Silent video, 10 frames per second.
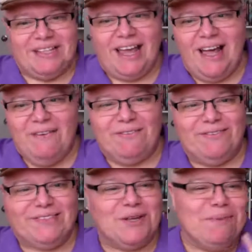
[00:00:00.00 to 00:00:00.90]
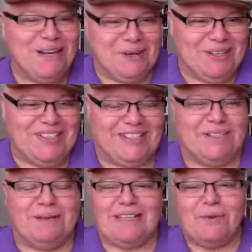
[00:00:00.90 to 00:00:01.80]
I have so many
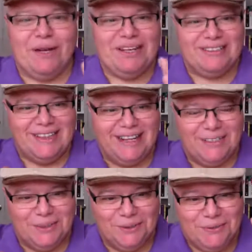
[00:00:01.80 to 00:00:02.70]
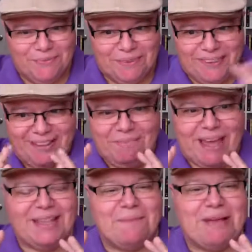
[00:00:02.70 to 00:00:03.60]
questions, but I want to try to
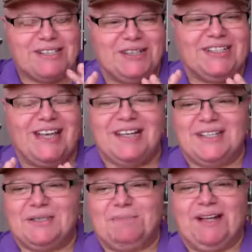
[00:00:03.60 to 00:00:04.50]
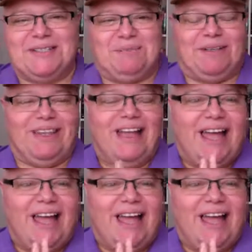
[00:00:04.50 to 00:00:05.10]
make them as concise as possible.